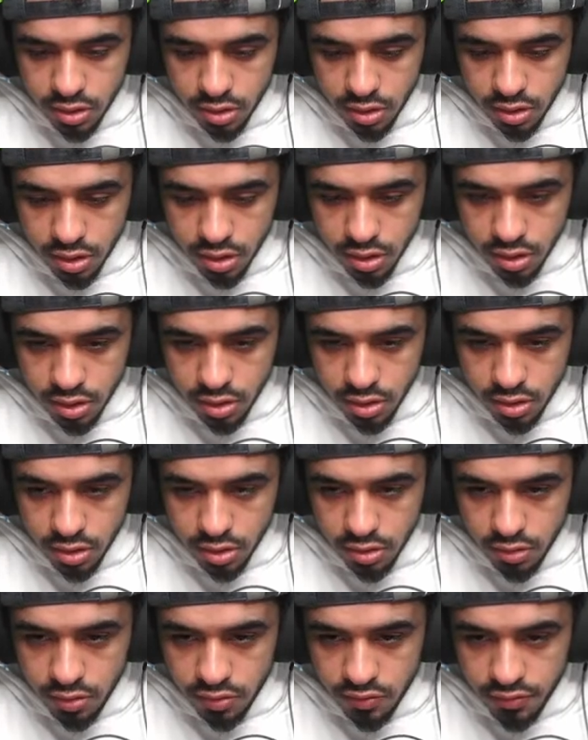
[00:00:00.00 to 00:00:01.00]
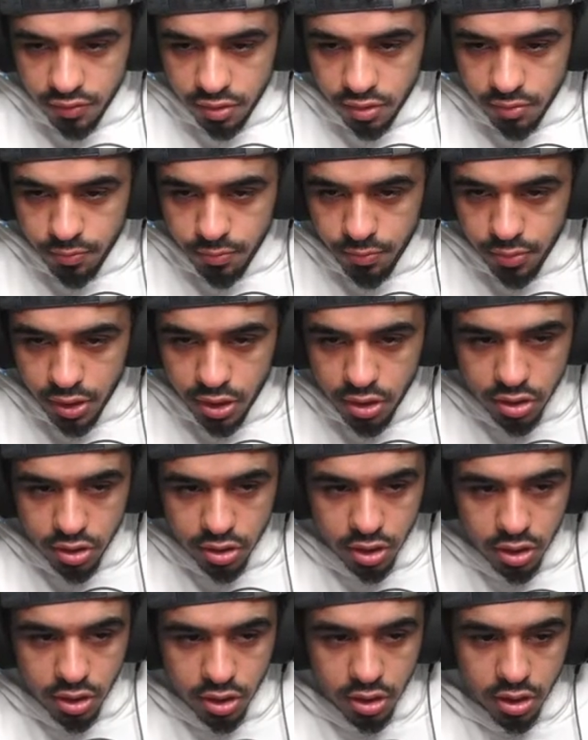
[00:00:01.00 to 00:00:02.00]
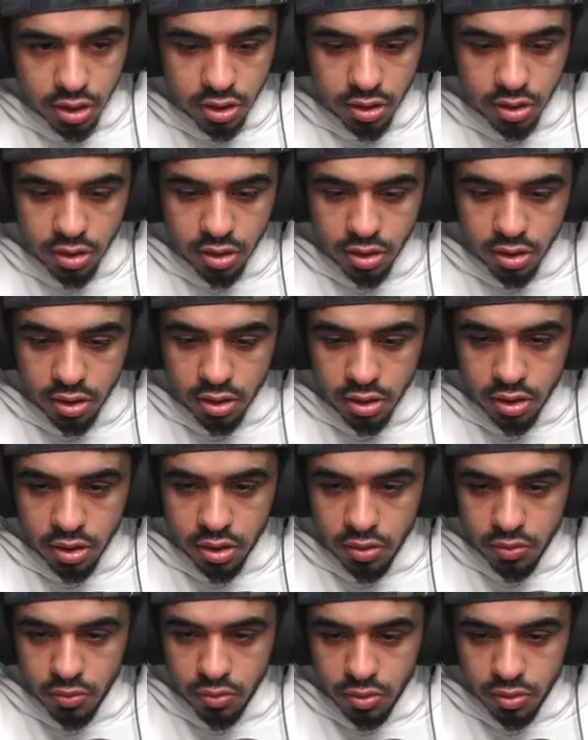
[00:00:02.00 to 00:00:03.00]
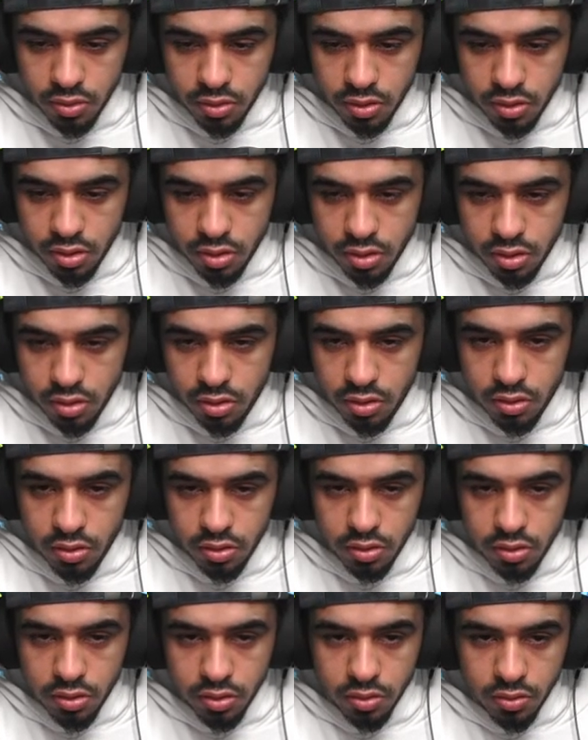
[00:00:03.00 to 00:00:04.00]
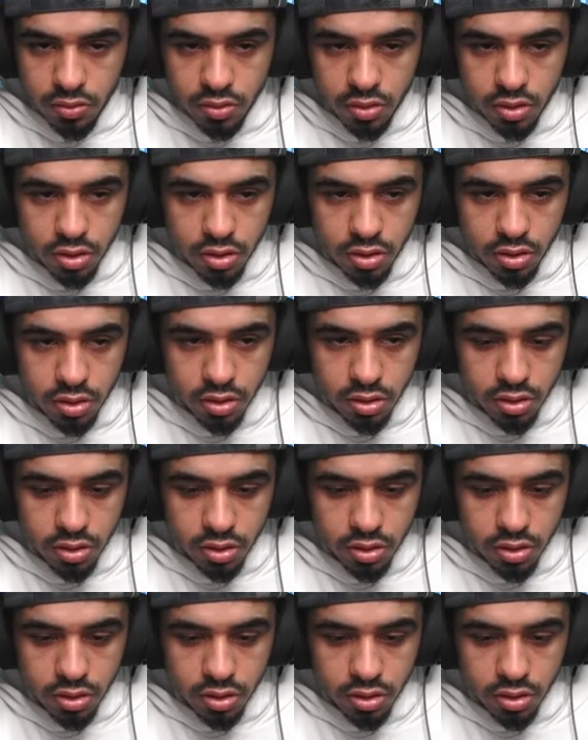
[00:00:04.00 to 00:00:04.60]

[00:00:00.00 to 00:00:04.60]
uh, freaking pages, eh? Nah. No, you're gonna do